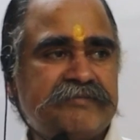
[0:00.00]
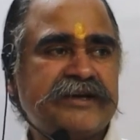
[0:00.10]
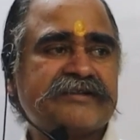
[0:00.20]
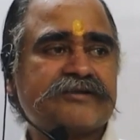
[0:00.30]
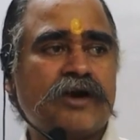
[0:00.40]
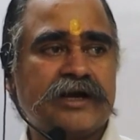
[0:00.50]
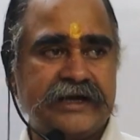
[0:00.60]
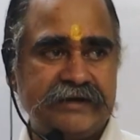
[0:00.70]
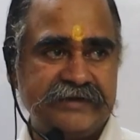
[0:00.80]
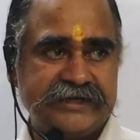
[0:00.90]
limit is called
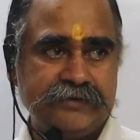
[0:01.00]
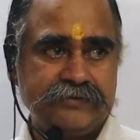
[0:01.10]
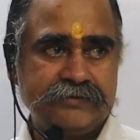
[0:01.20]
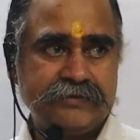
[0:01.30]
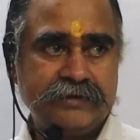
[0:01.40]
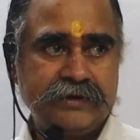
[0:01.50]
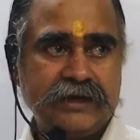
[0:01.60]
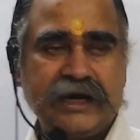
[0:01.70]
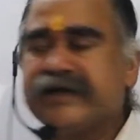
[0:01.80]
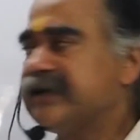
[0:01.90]
derivative
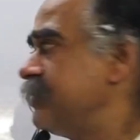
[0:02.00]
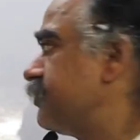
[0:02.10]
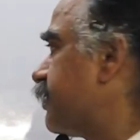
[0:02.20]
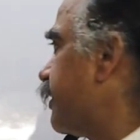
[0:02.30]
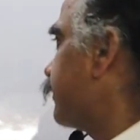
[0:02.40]
and denoted